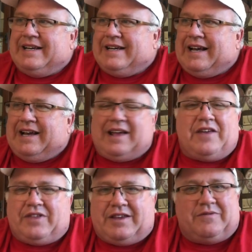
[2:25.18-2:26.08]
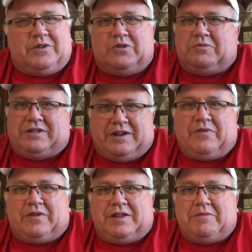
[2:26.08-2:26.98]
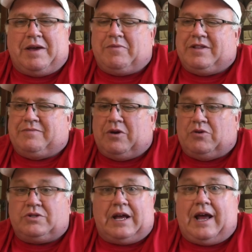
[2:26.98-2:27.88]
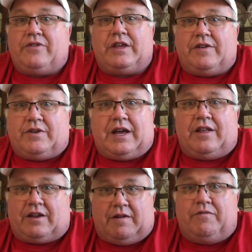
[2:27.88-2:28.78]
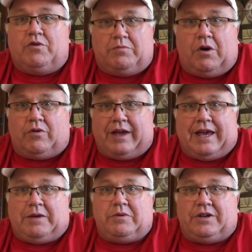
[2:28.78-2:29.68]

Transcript: I think of it a little bit differently maybe than most. I think of it kind of like a football game.